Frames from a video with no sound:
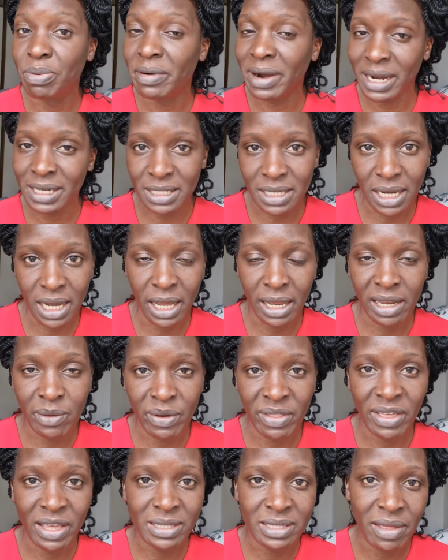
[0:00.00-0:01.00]
practically,
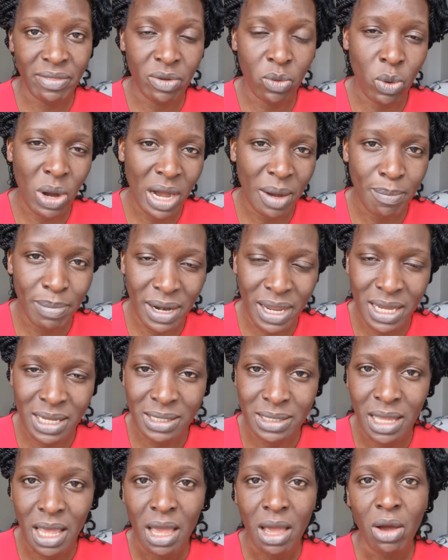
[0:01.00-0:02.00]
whether it's at the
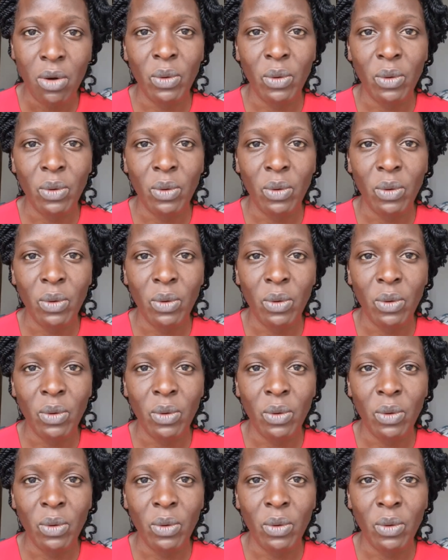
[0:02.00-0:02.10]
workplace,